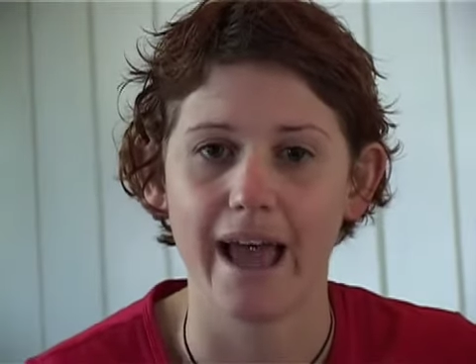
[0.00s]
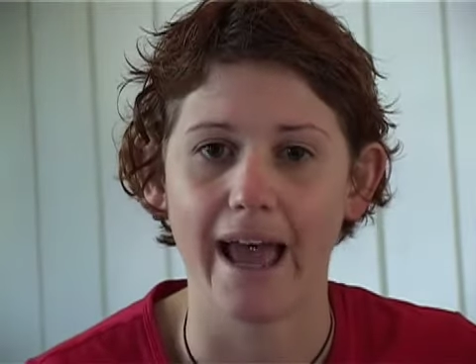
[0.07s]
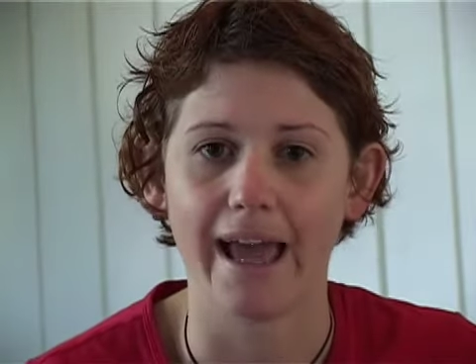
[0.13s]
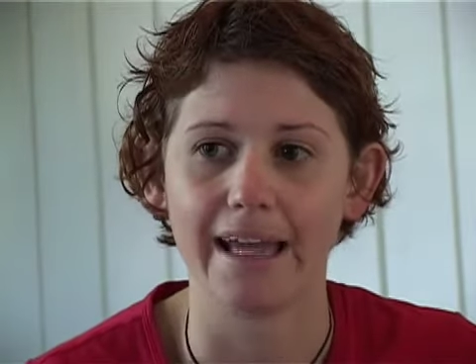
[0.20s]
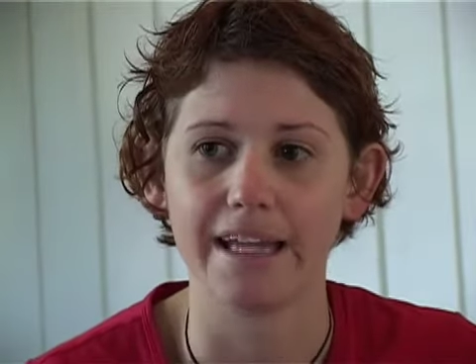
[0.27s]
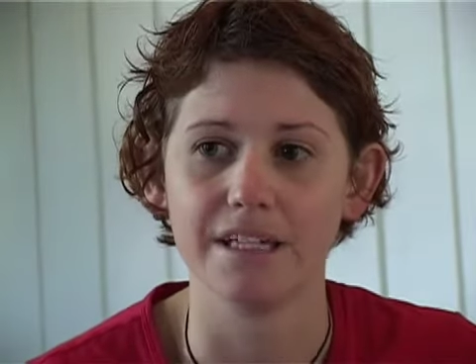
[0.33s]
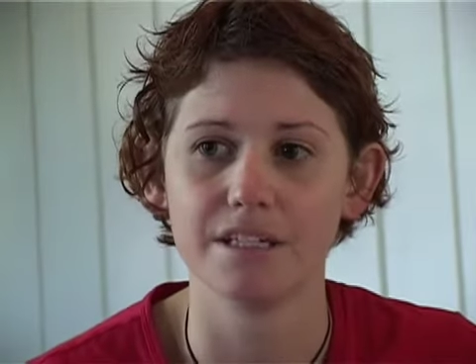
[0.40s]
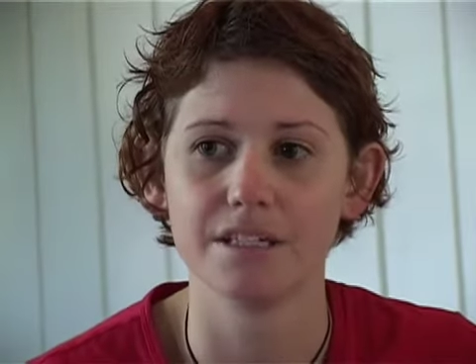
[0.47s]

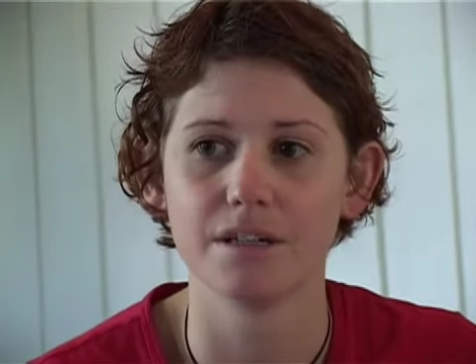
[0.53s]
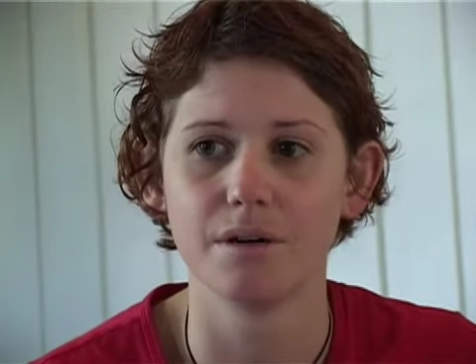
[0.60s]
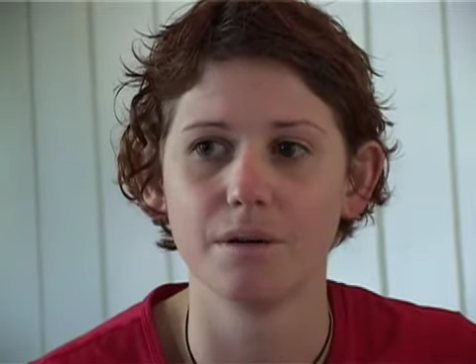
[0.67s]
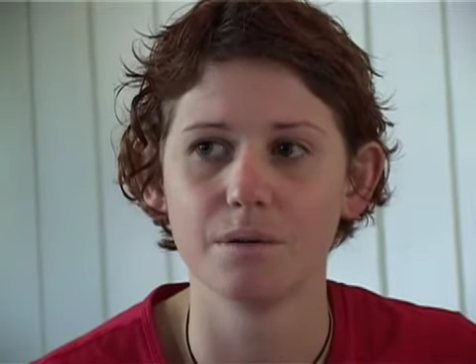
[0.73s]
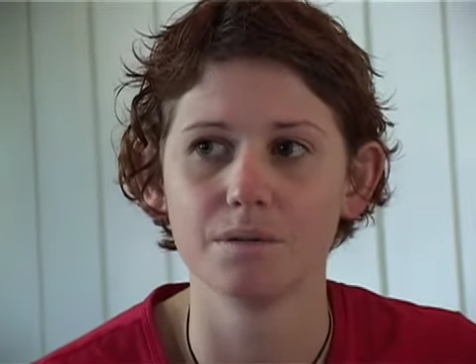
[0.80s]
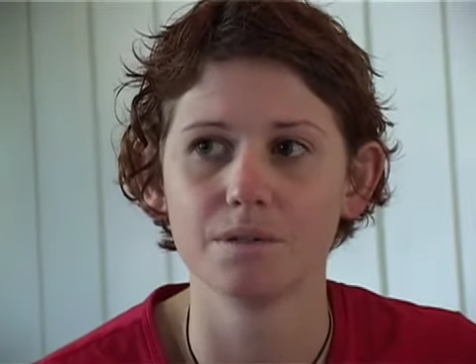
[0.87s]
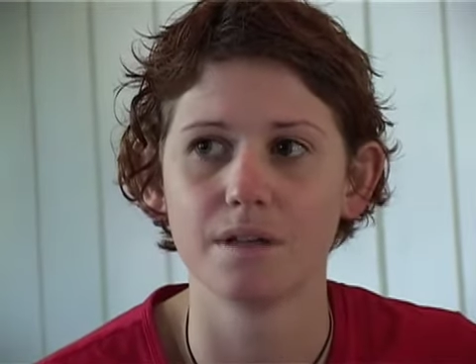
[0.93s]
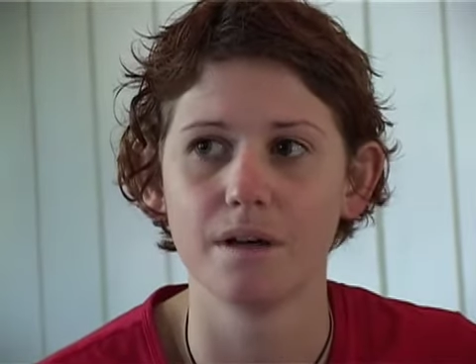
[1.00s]
and
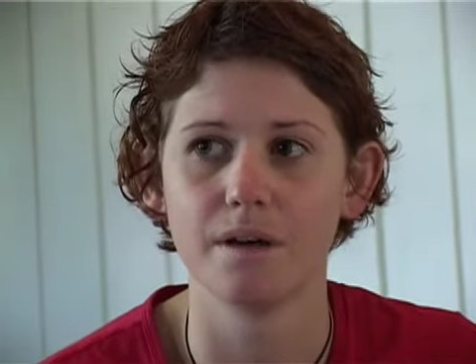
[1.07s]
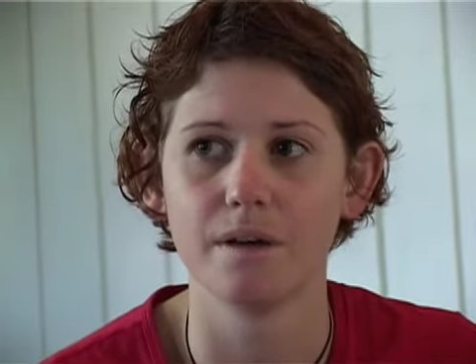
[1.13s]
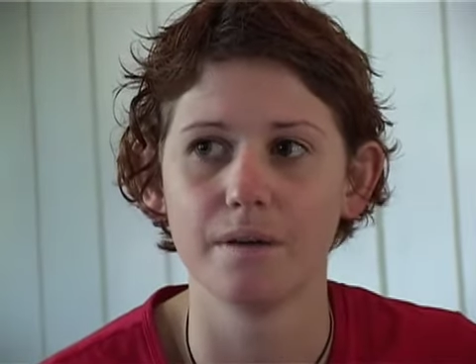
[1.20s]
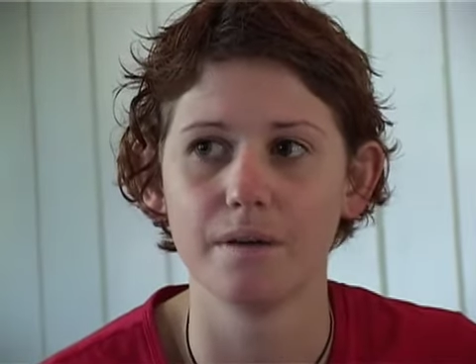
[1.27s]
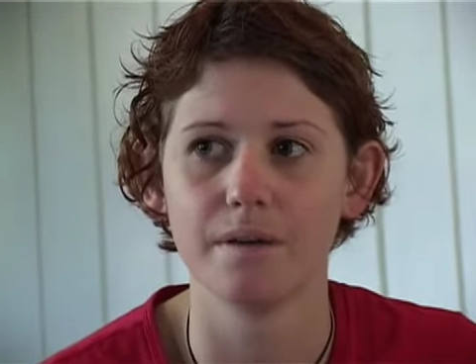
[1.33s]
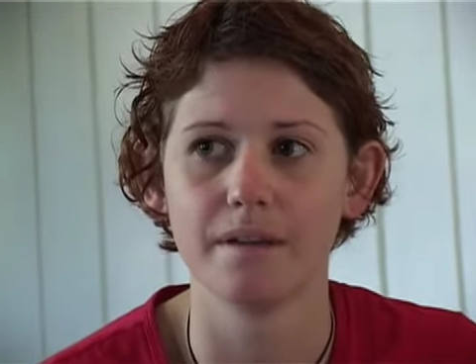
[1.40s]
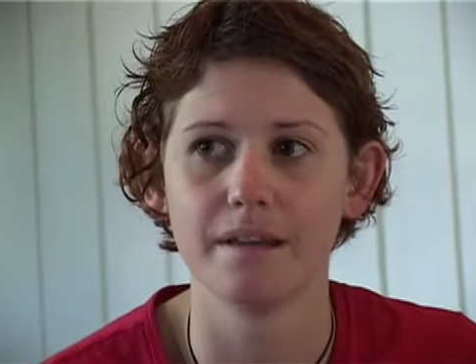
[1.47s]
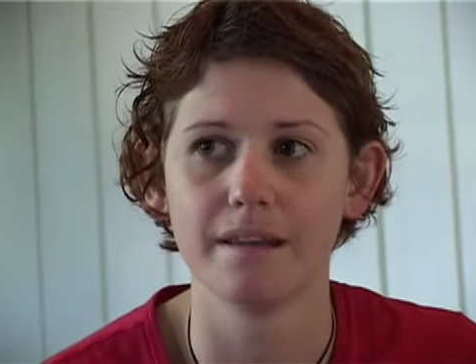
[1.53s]
also
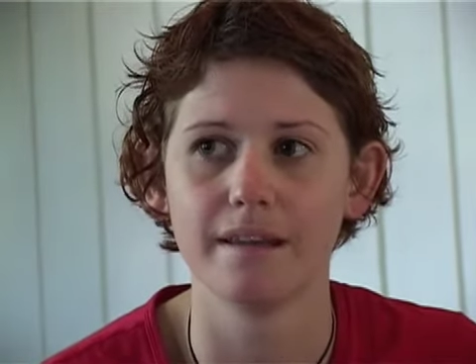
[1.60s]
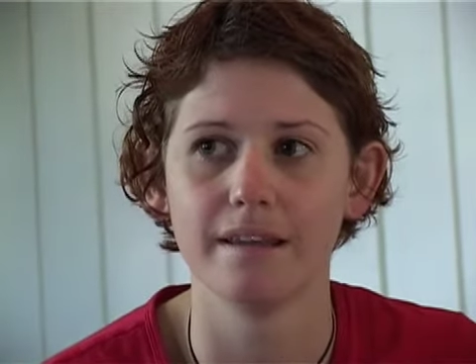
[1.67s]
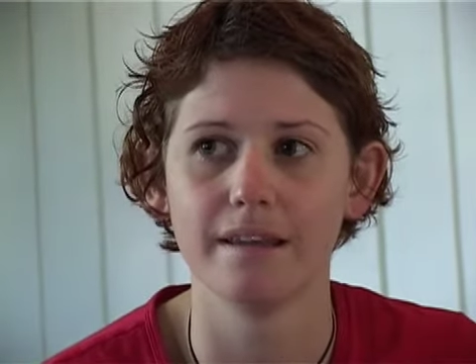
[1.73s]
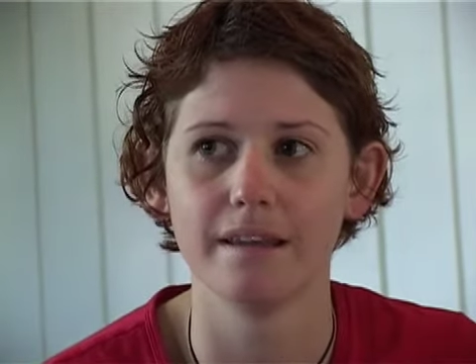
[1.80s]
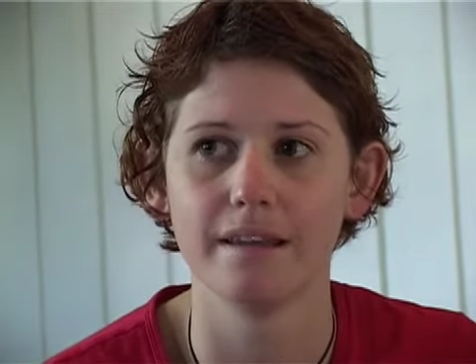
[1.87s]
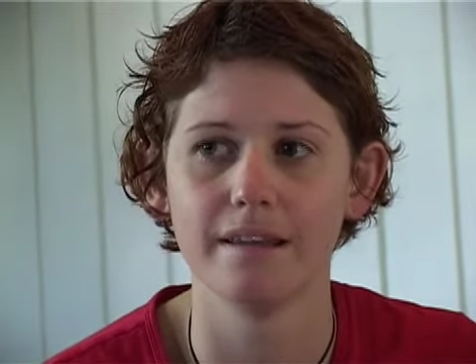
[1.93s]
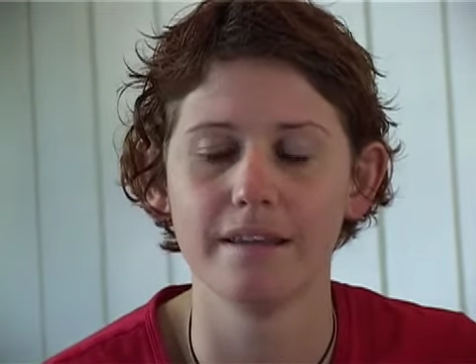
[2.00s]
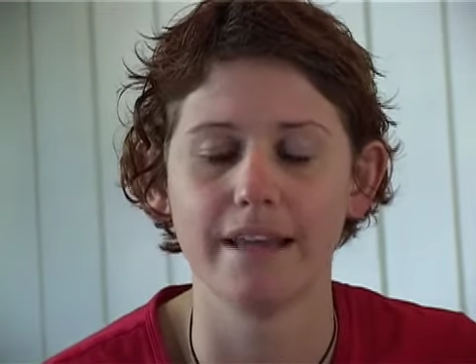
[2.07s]

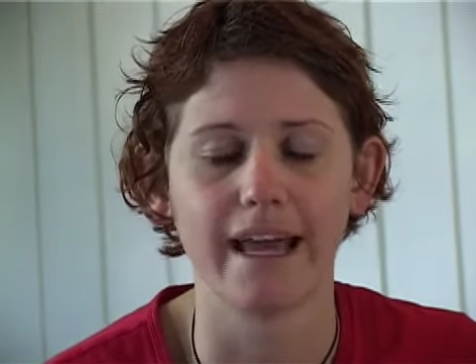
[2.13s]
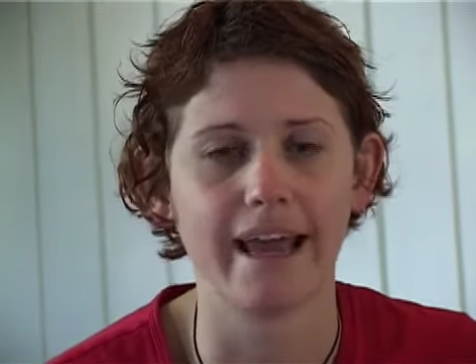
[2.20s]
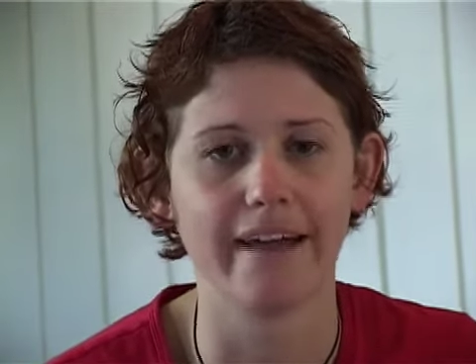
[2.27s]
they